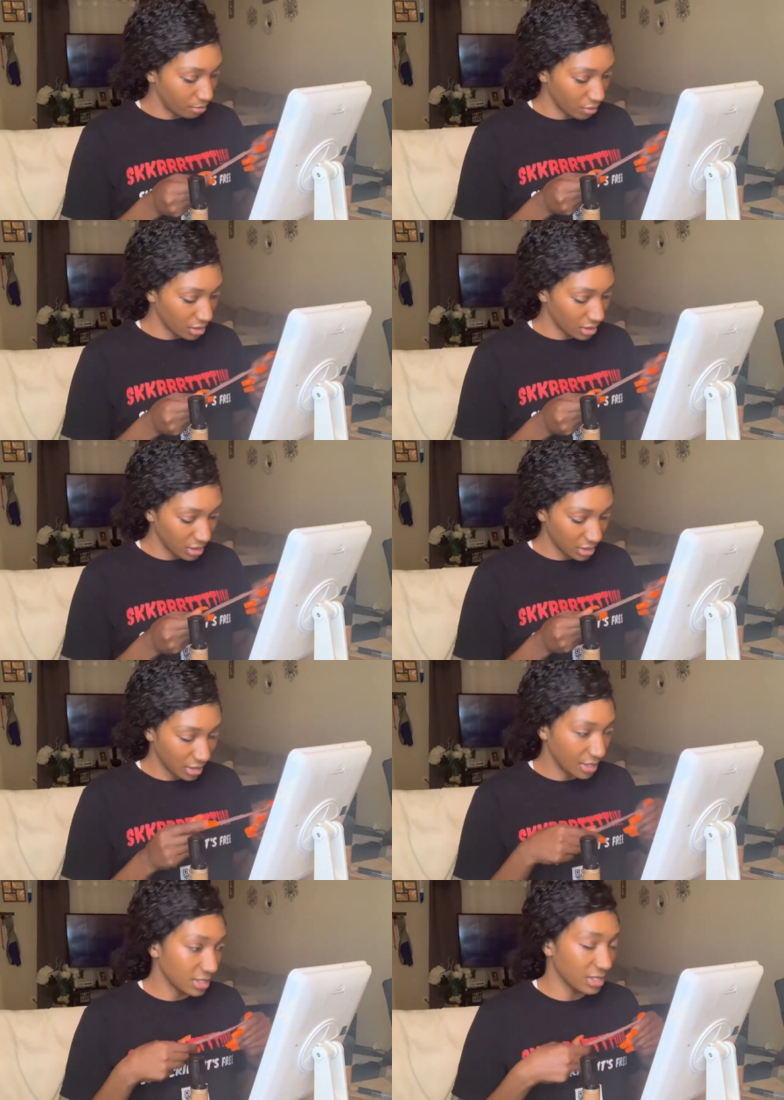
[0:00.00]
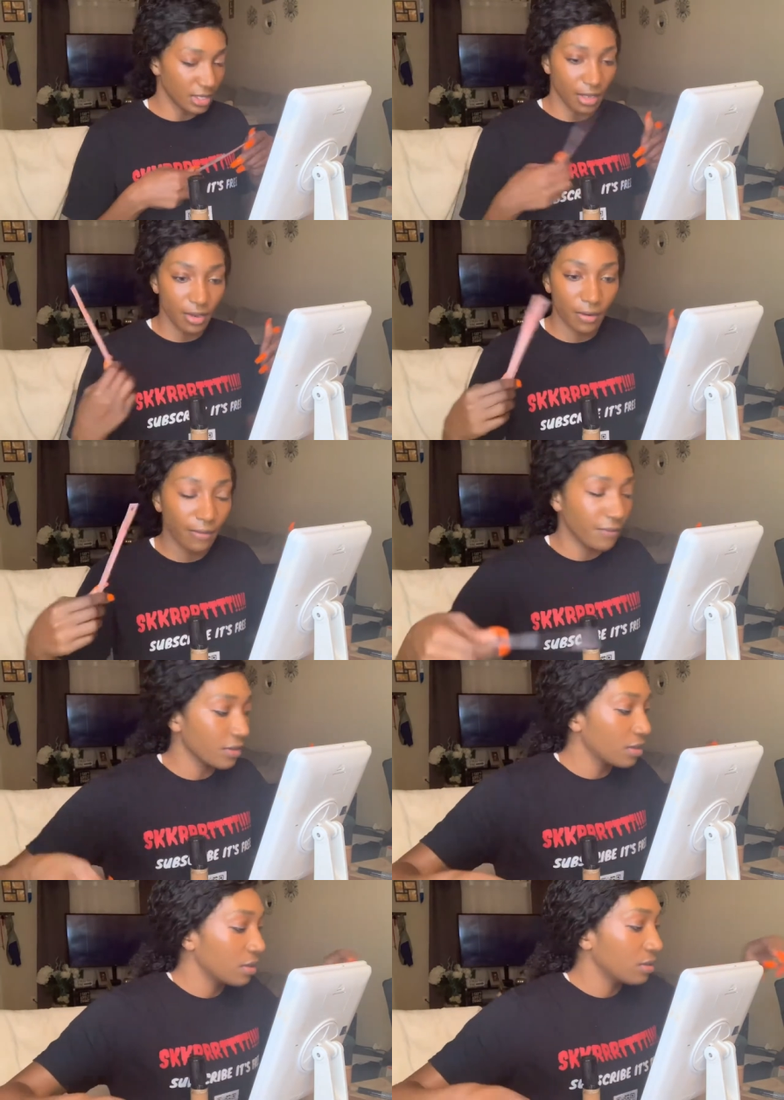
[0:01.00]
brush. And this is the e.l.f.
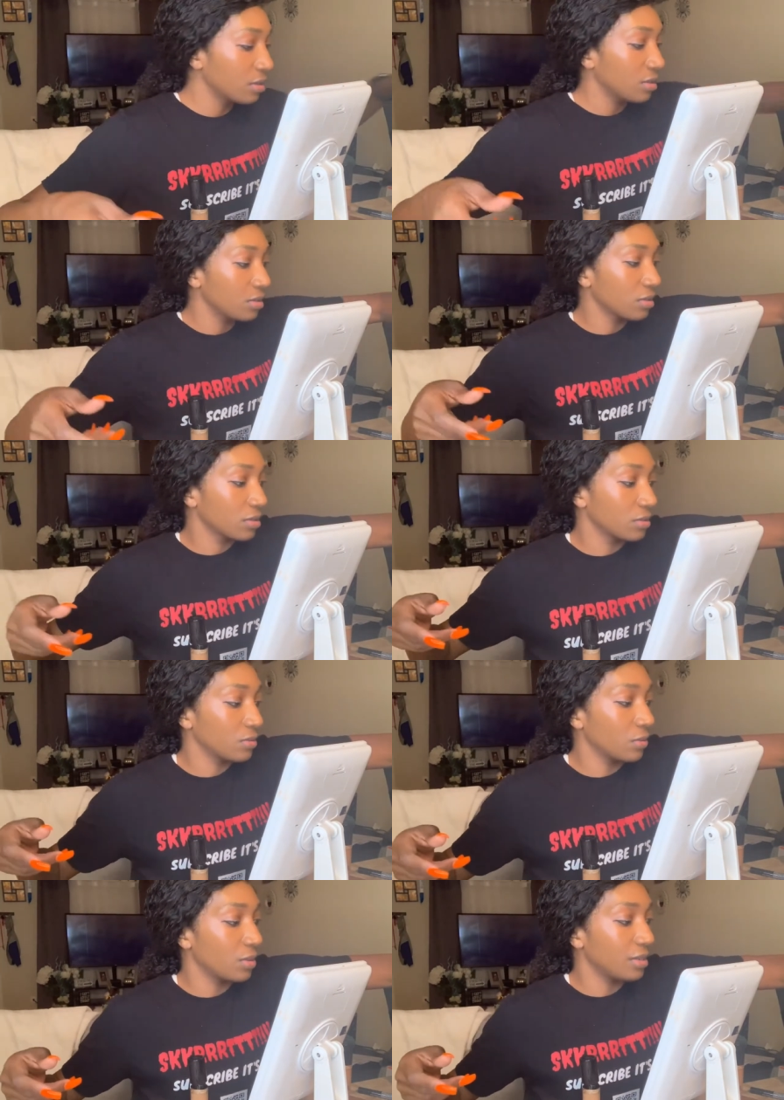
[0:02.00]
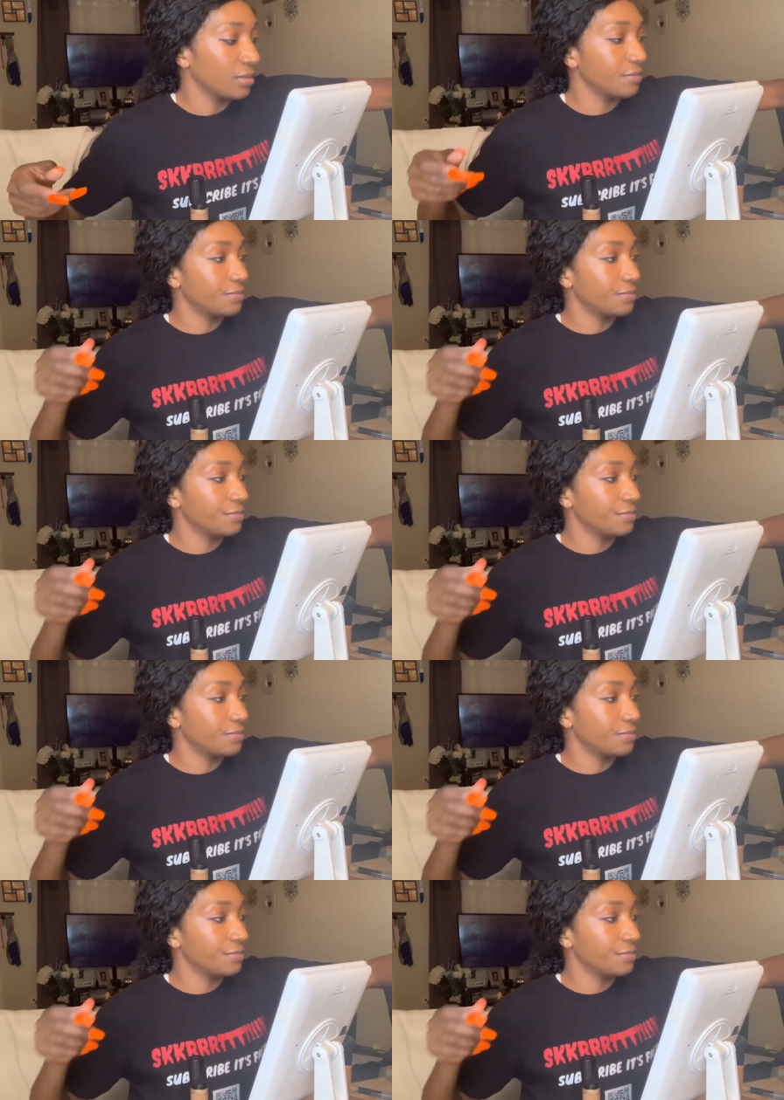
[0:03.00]
one.